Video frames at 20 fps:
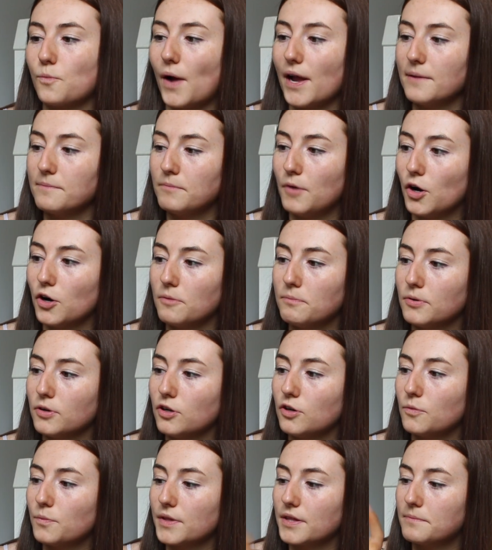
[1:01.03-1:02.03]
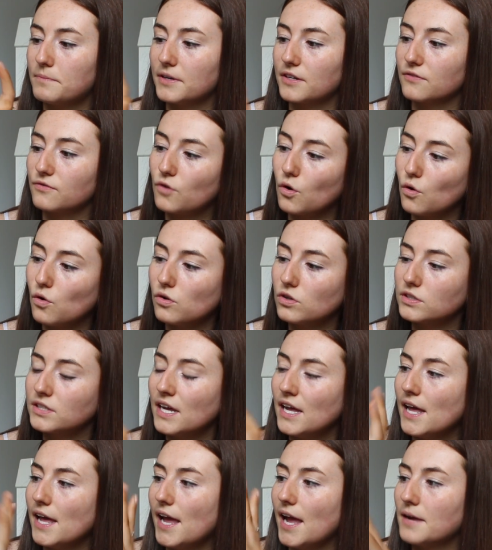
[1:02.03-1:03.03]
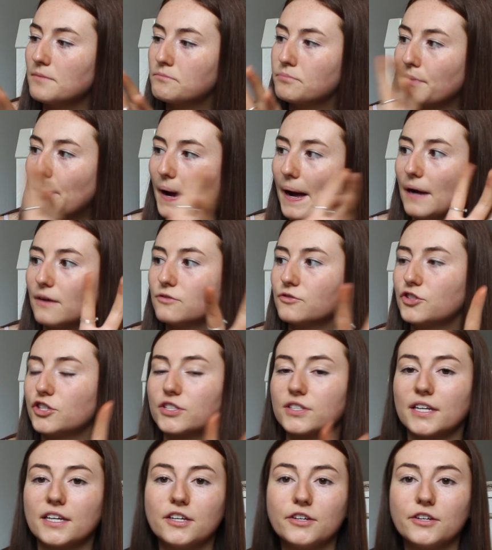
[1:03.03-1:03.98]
white marble with a bit of gold and brown, just like